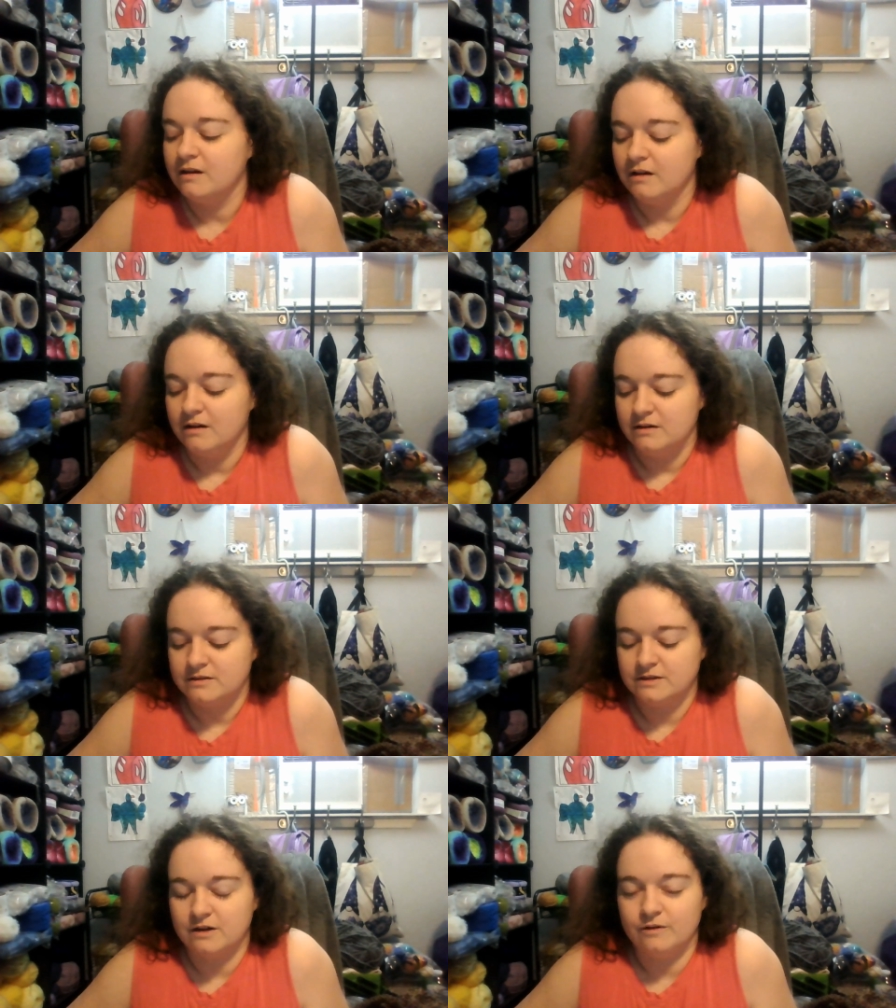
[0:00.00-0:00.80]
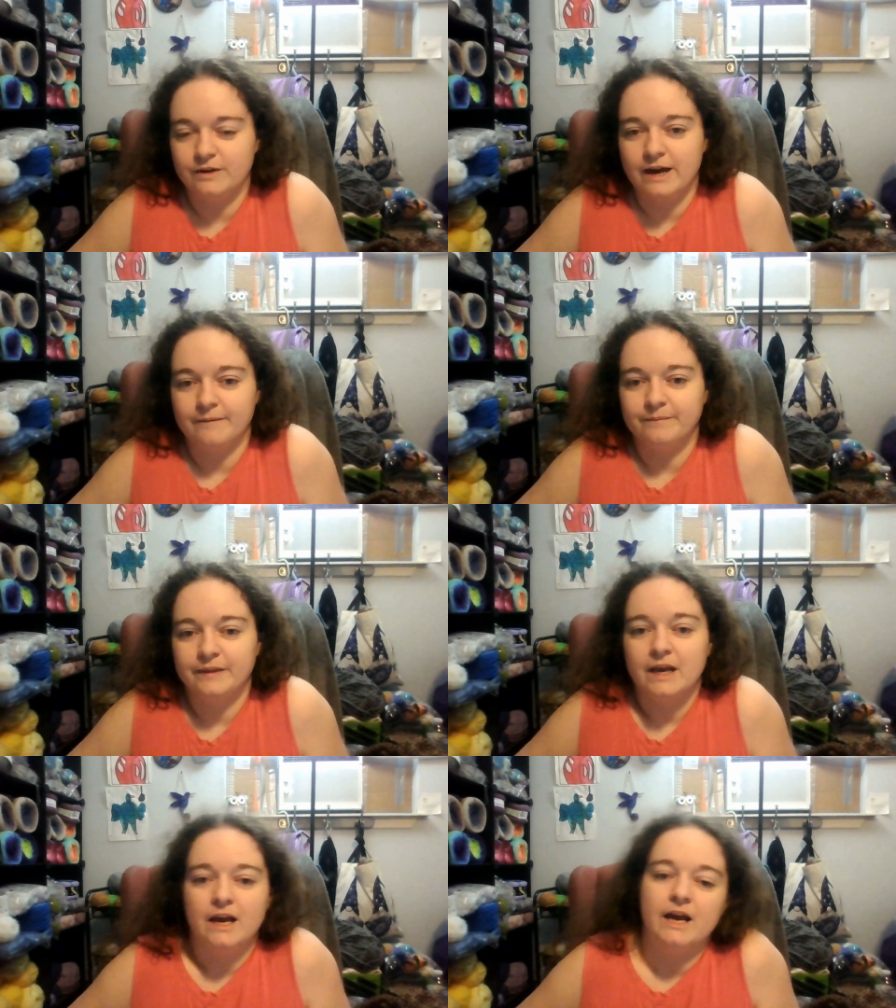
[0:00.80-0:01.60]
So yeah.
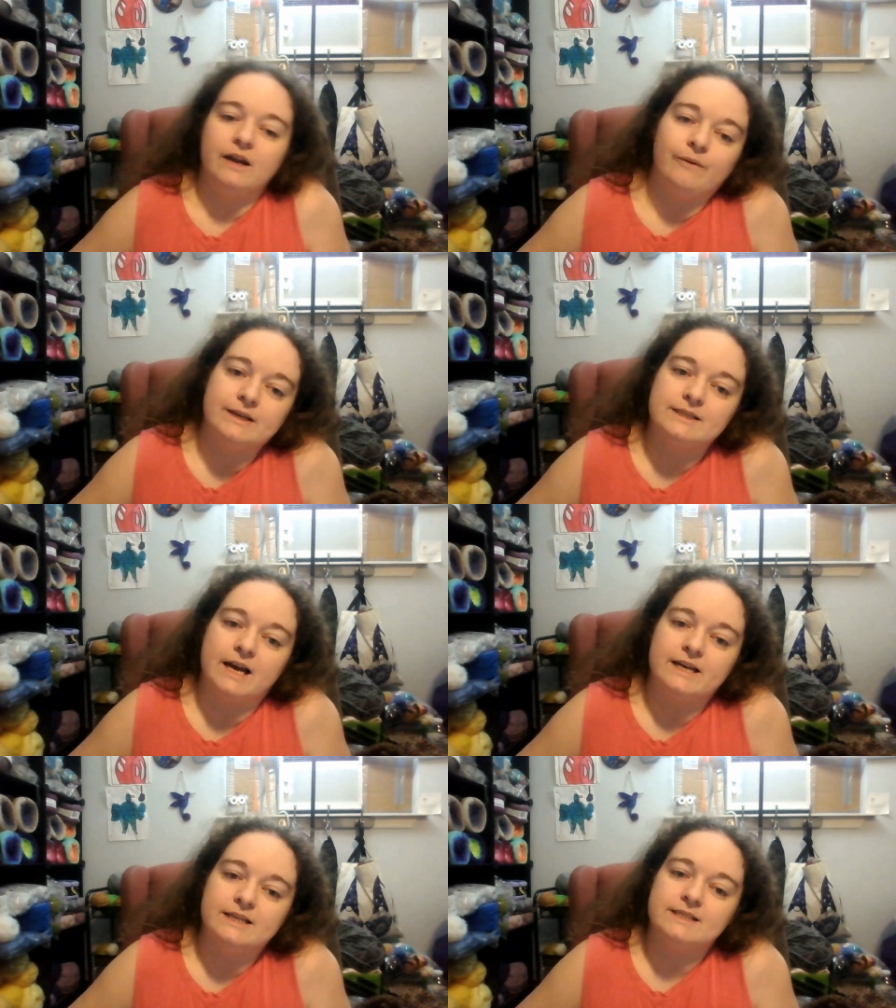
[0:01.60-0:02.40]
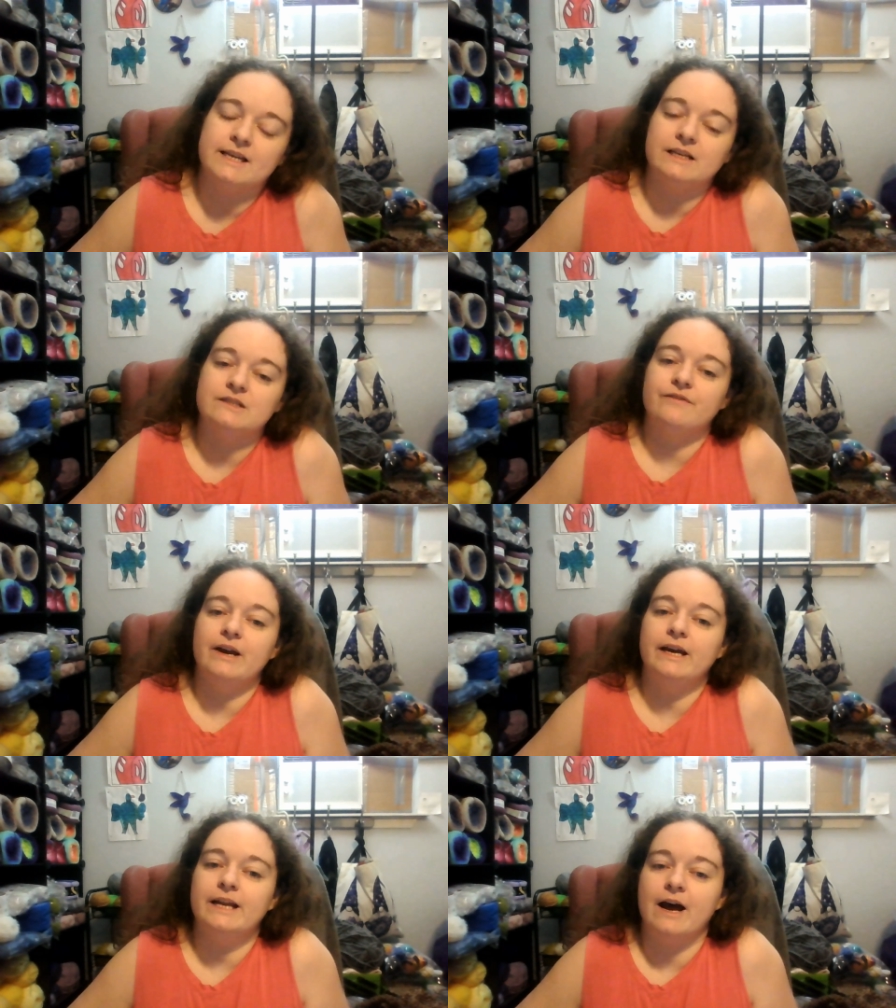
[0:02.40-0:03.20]
Anyways, guys, thanks for
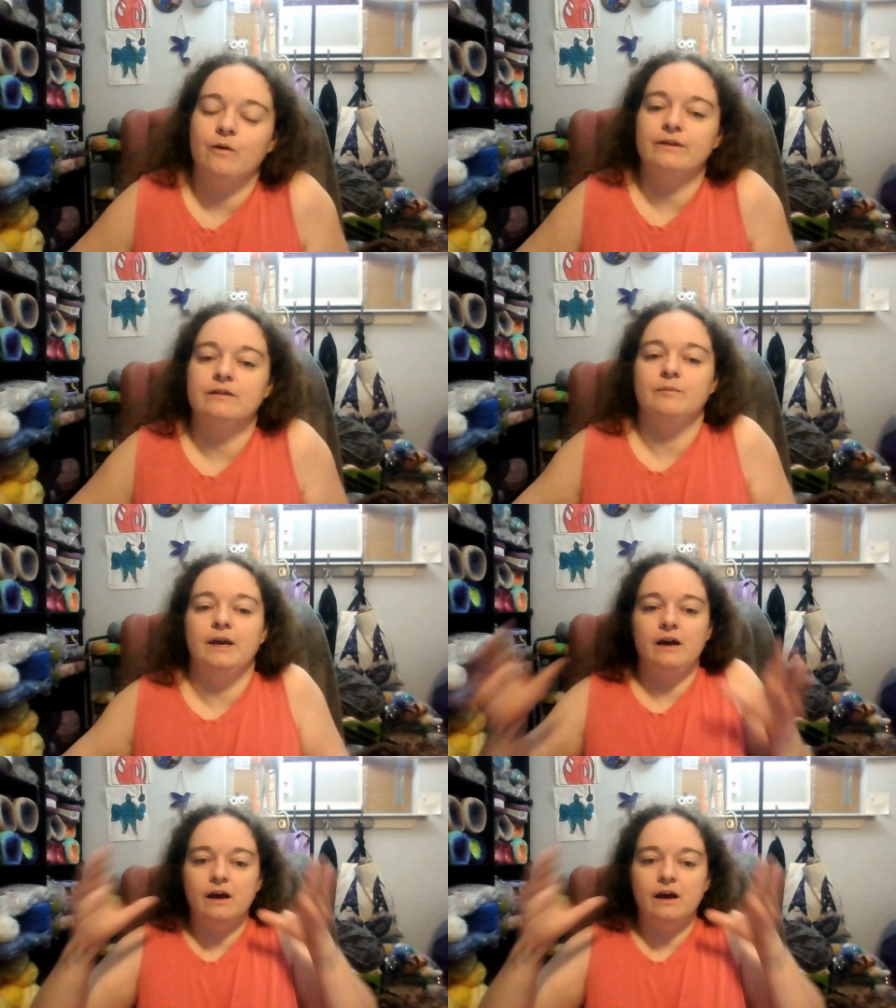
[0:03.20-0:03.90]
hanging out with me.